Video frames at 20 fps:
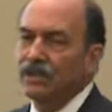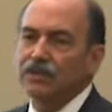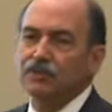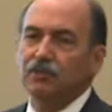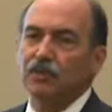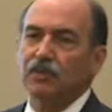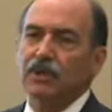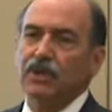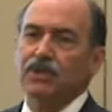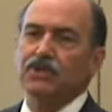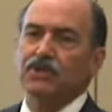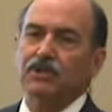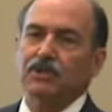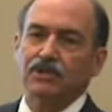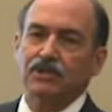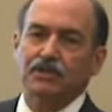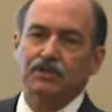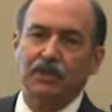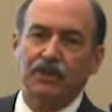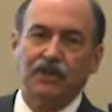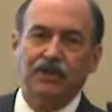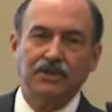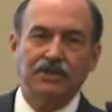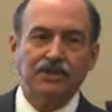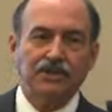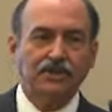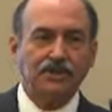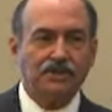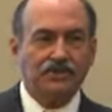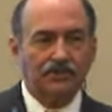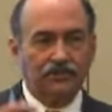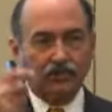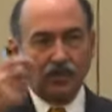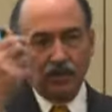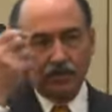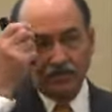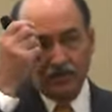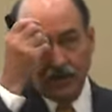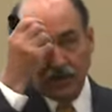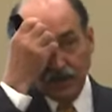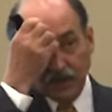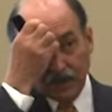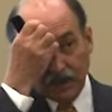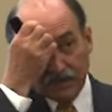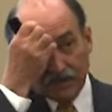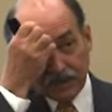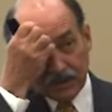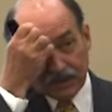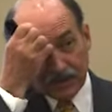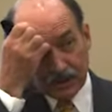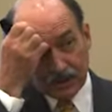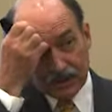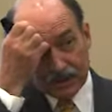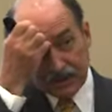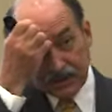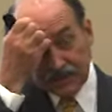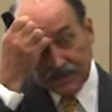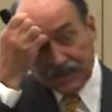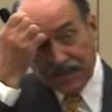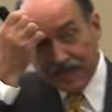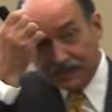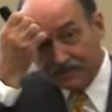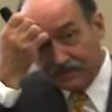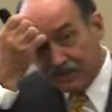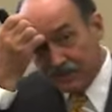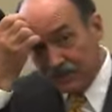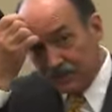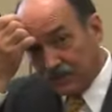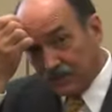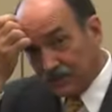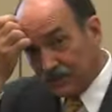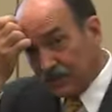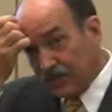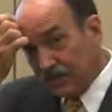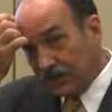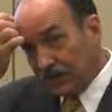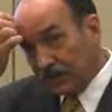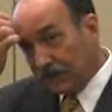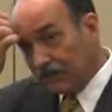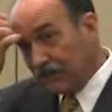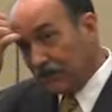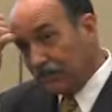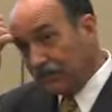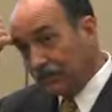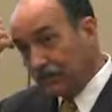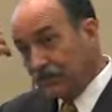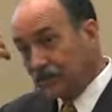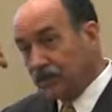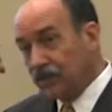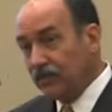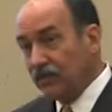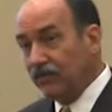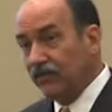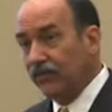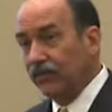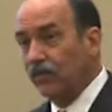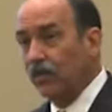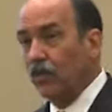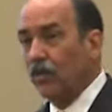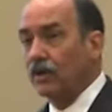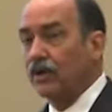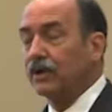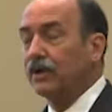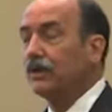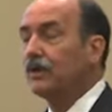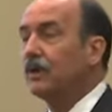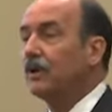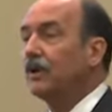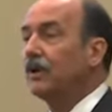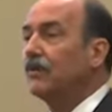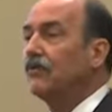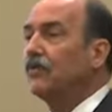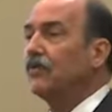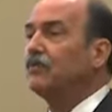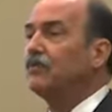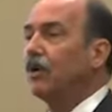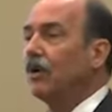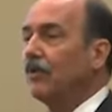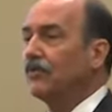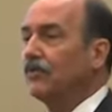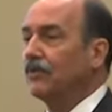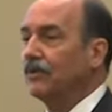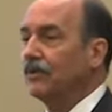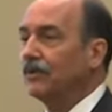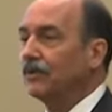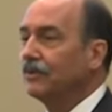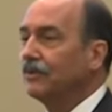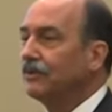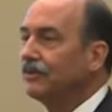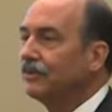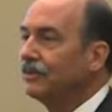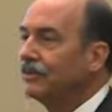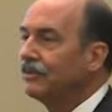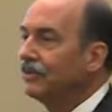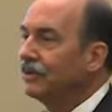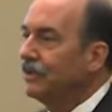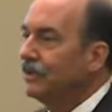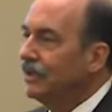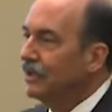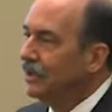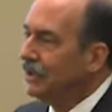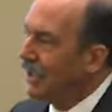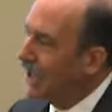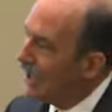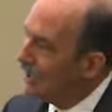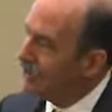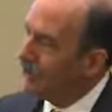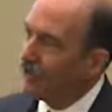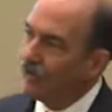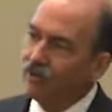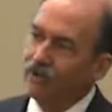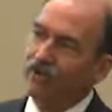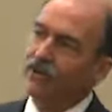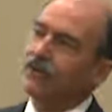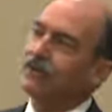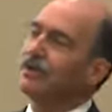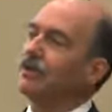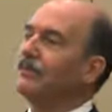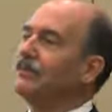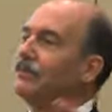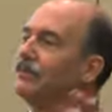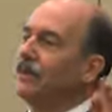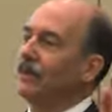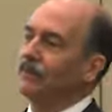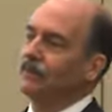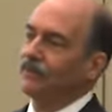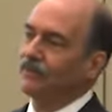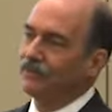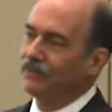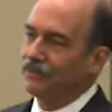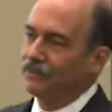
inspirational experiences. Ford Motor Company took its top senior executive group to Ford football field, and they had the whole thing to themselves.